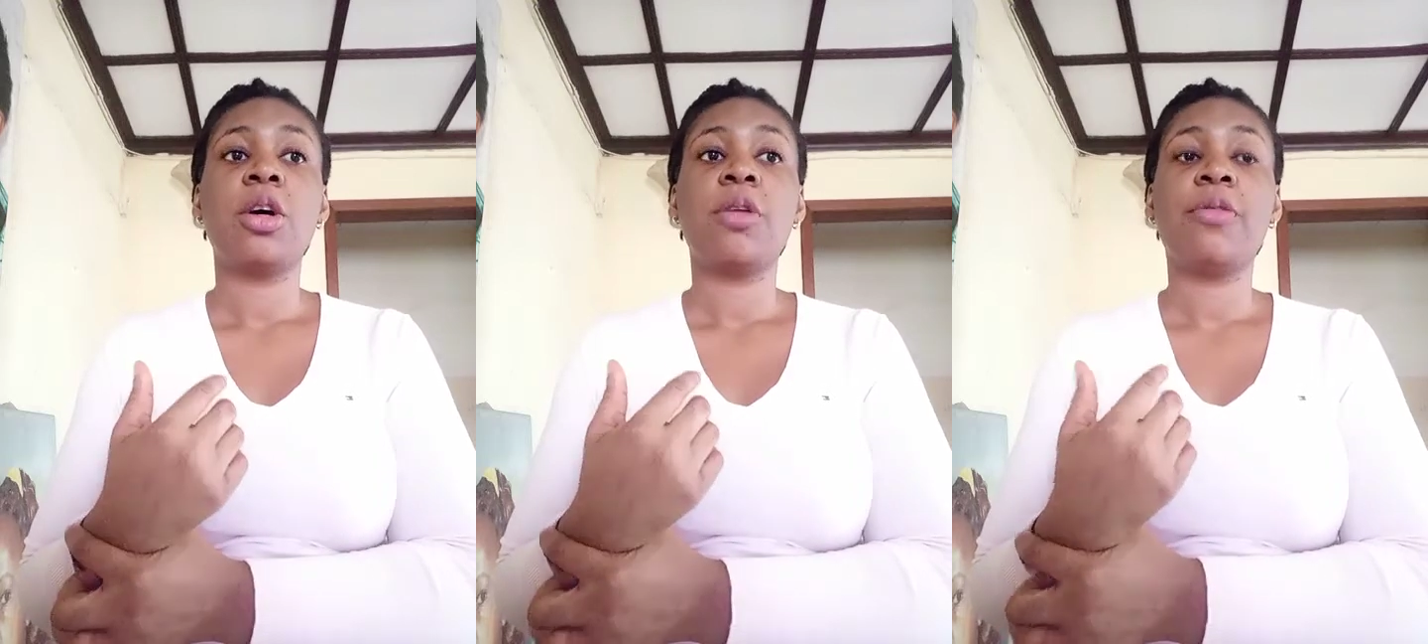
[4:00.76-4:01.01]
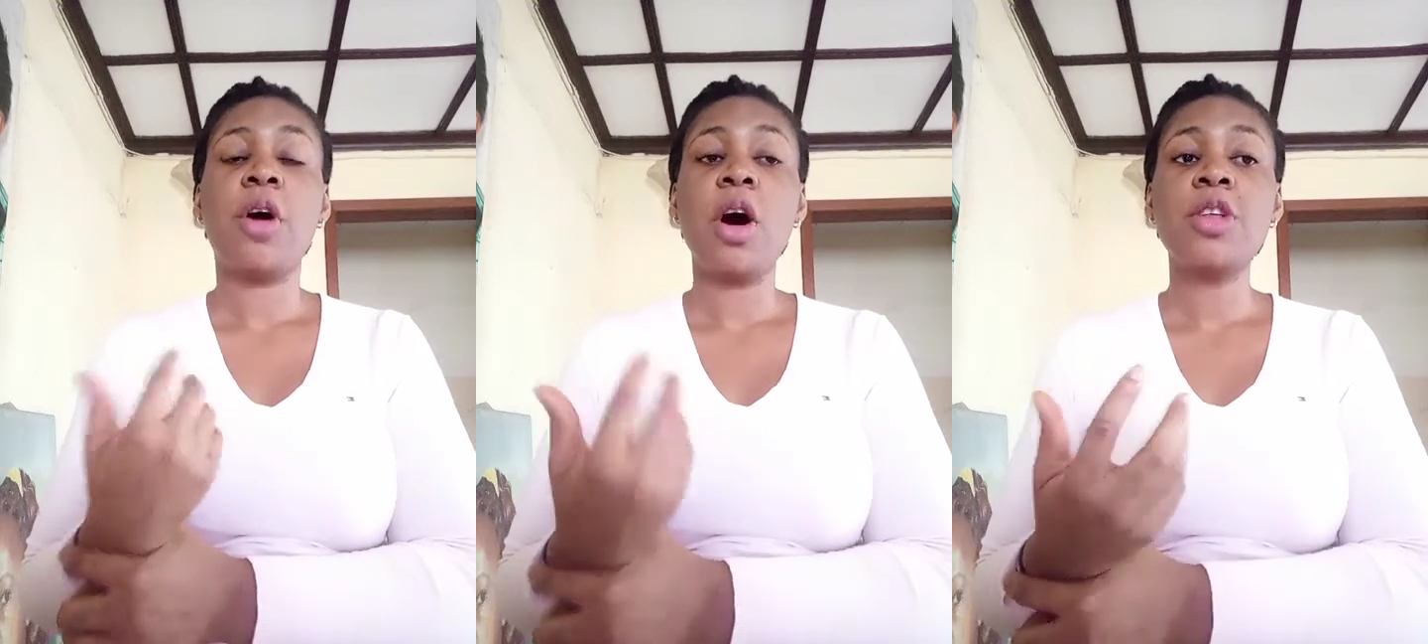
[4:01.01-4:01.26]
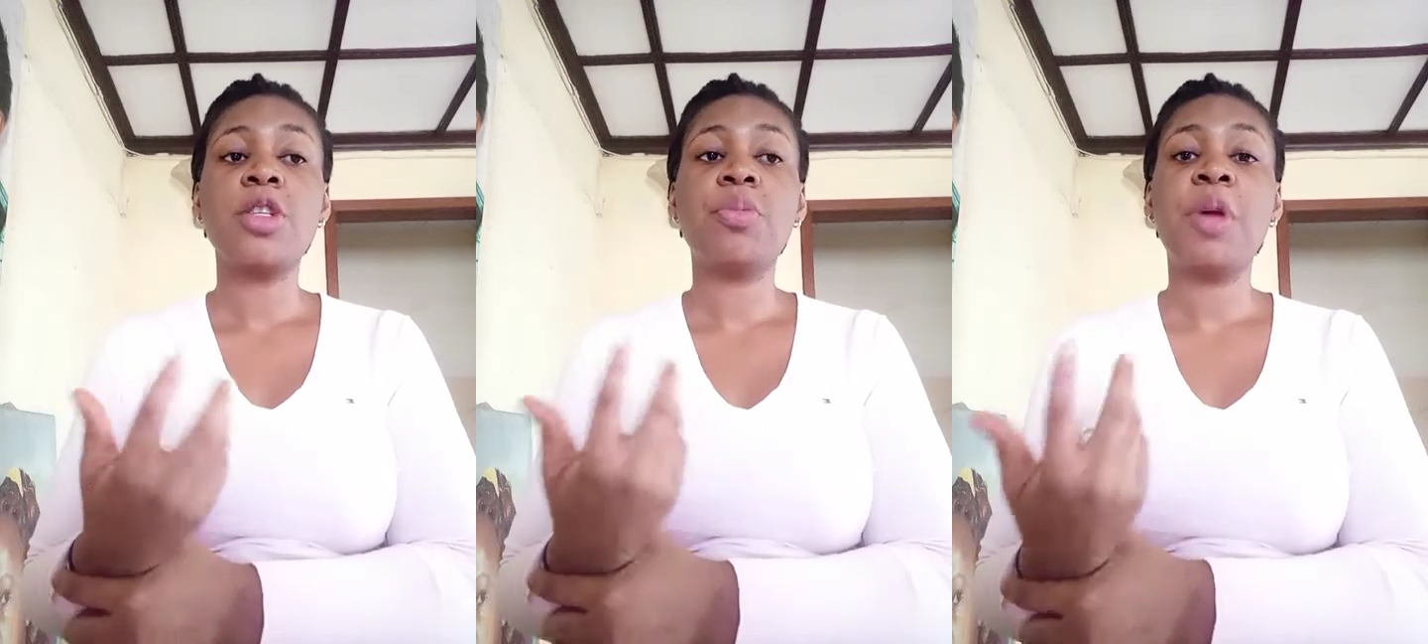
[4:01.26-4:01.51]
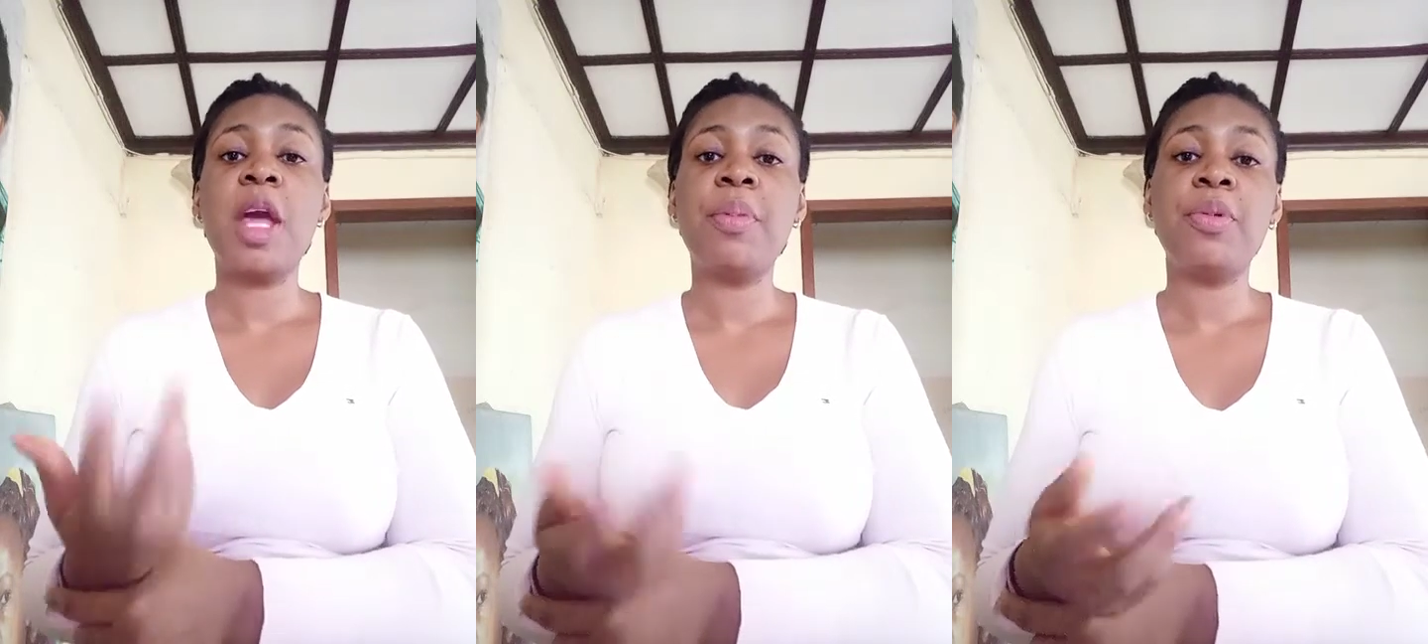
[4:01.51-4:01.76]
for us
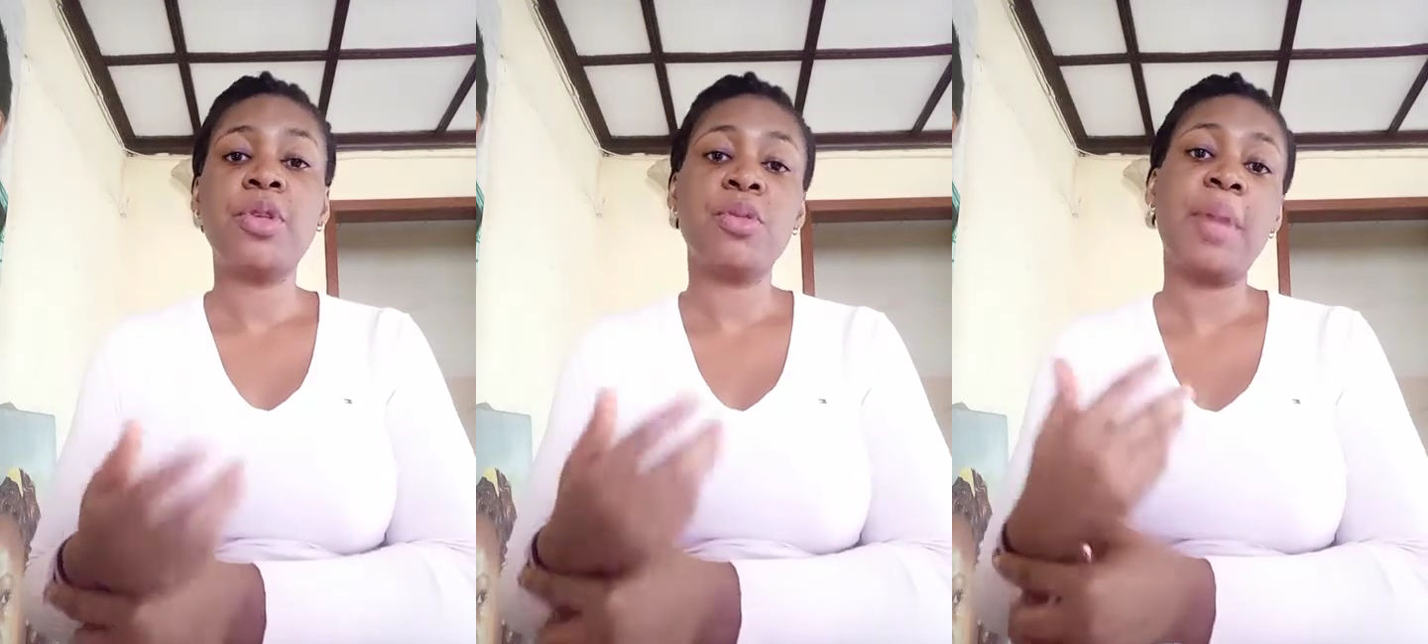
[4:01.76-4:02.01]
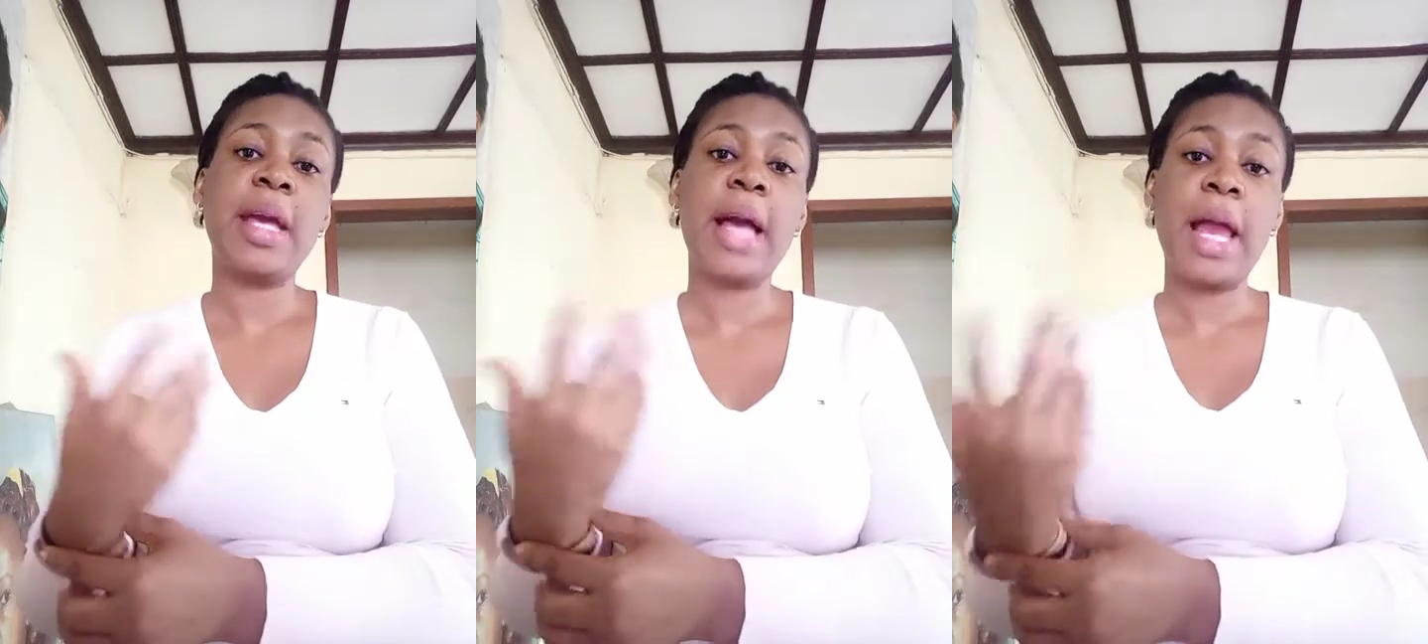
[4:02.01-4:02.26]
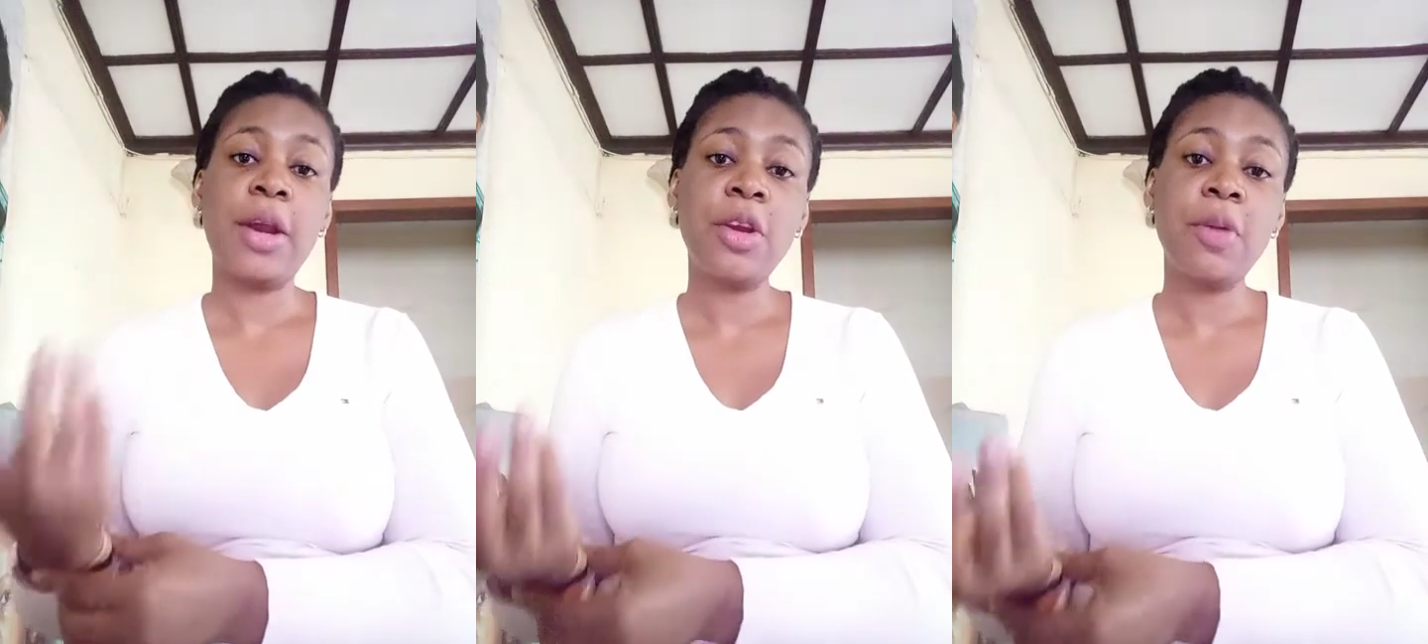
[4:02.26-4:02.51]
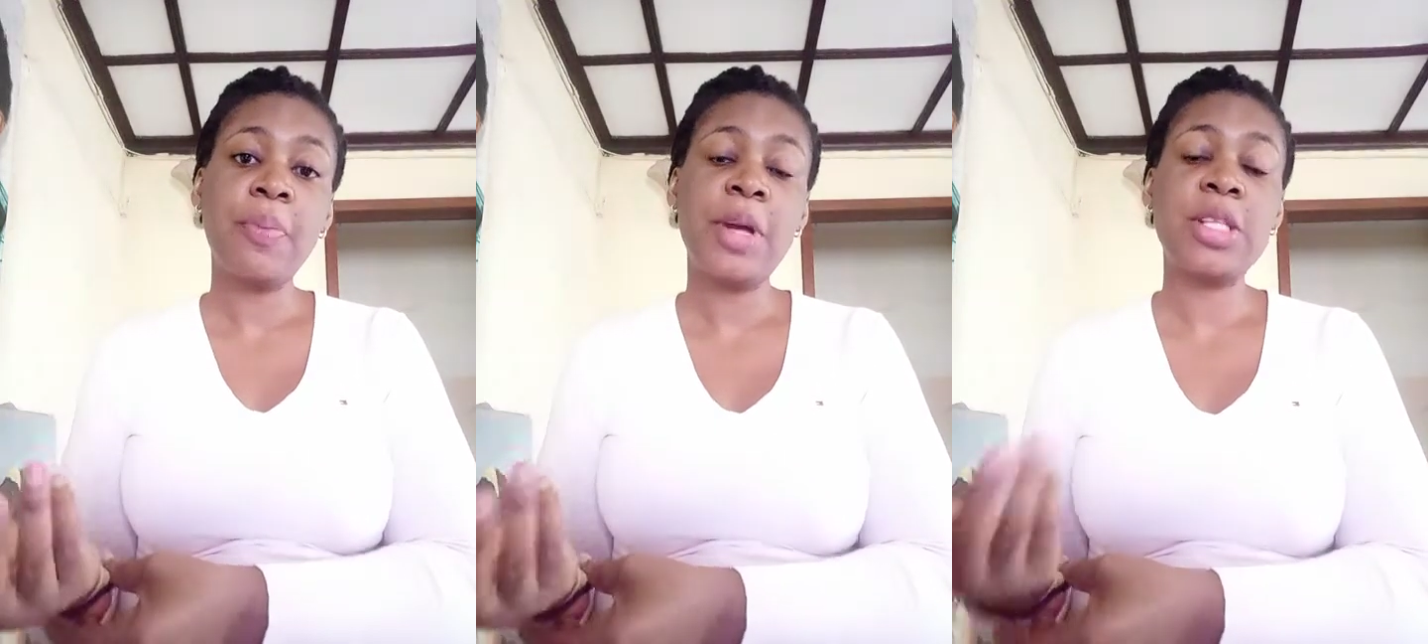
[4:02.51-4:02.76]
to be able to make
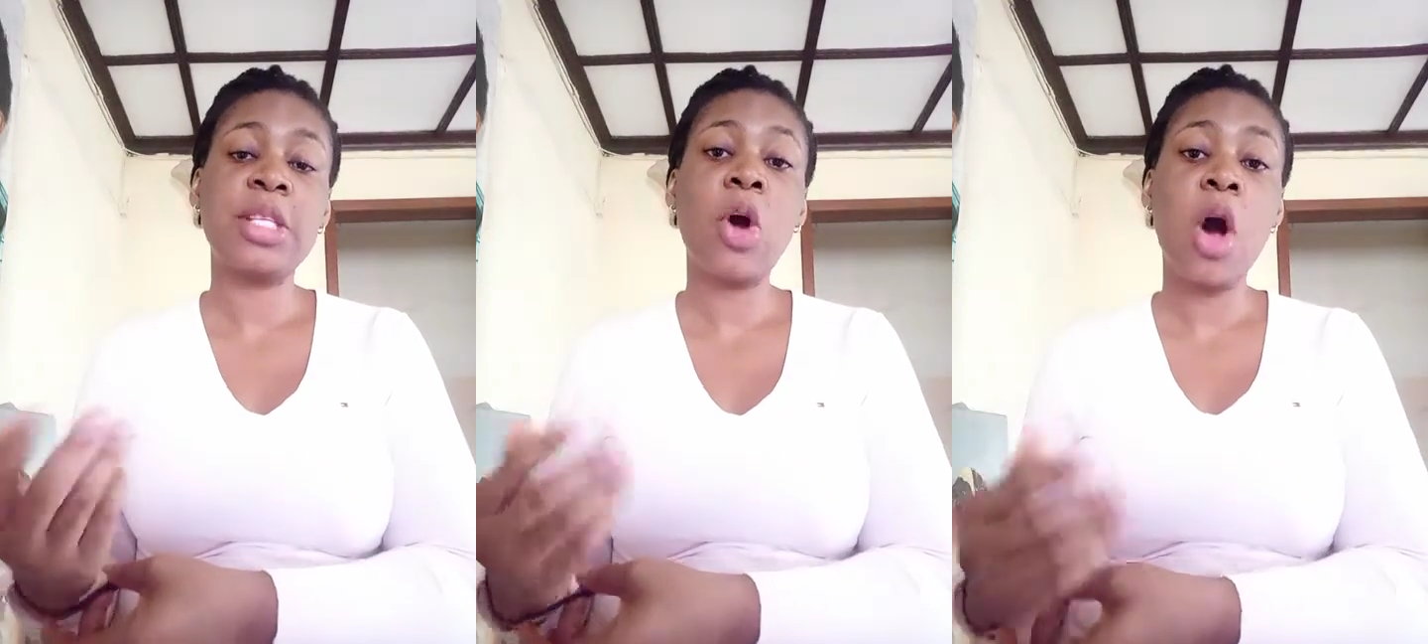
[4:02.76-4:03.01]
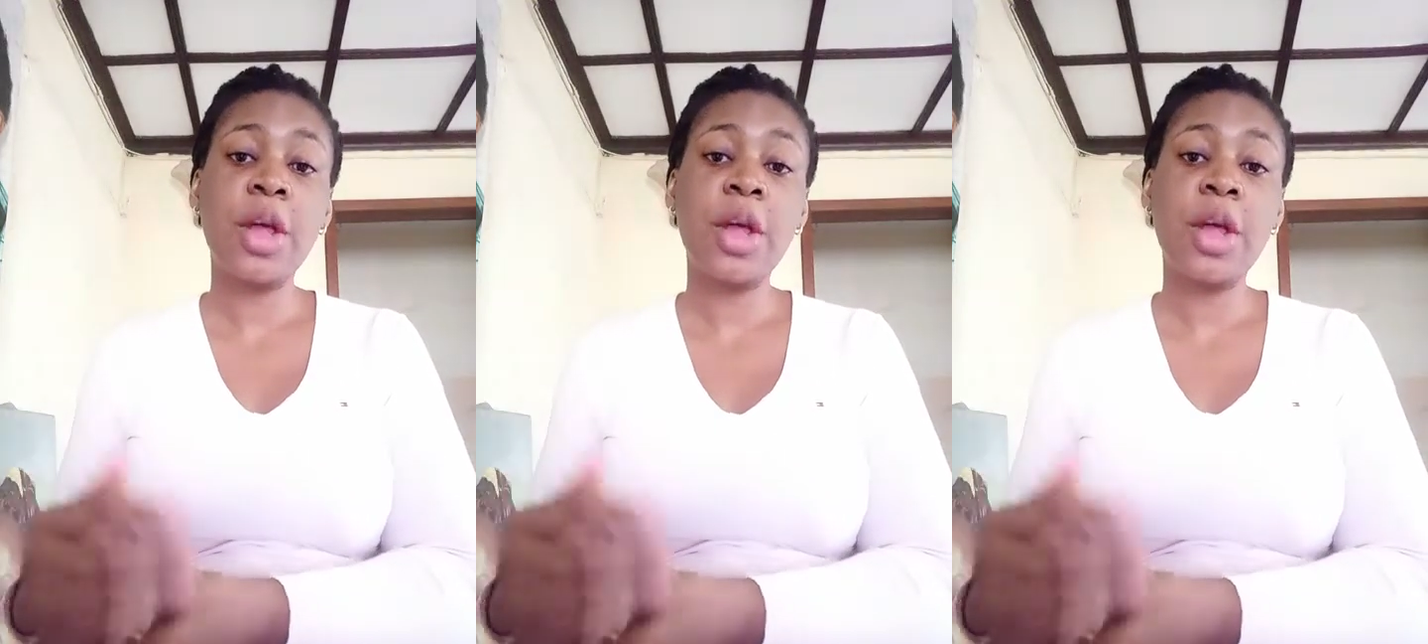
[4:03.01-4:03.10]
another person